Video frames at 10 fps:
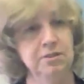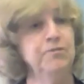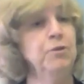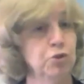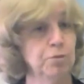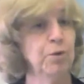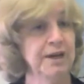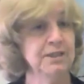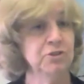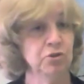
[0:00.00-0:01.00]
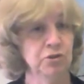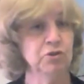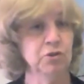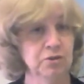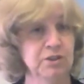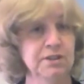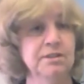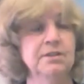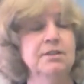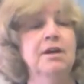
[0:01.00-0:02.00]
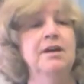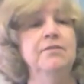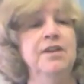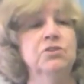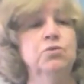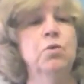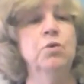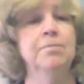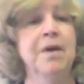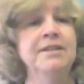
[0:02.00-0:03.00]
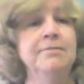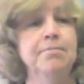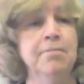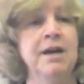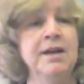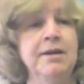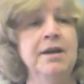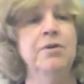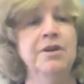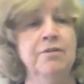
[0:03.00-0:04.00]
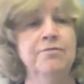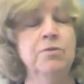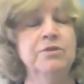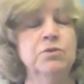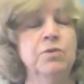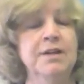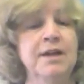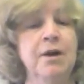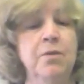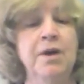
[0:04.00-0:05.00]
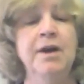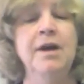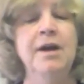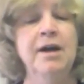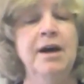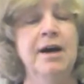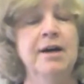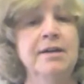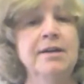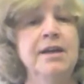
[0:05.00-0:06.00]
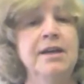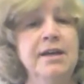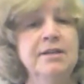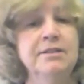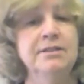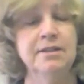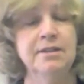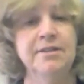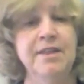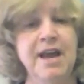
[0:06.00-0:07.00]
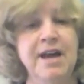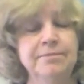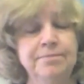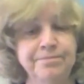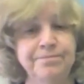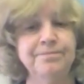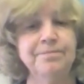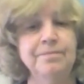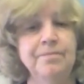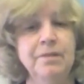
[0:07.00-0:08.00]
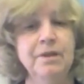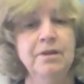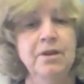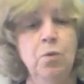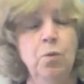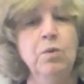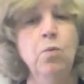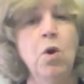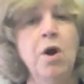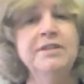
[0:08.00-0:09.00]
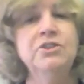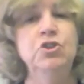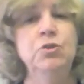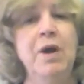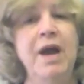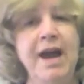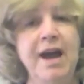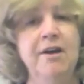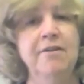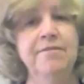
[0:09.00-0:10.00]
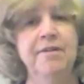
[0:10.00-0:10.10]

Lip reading: future practitioners, nurses, advanced role in my area of focus right now, is that we want to have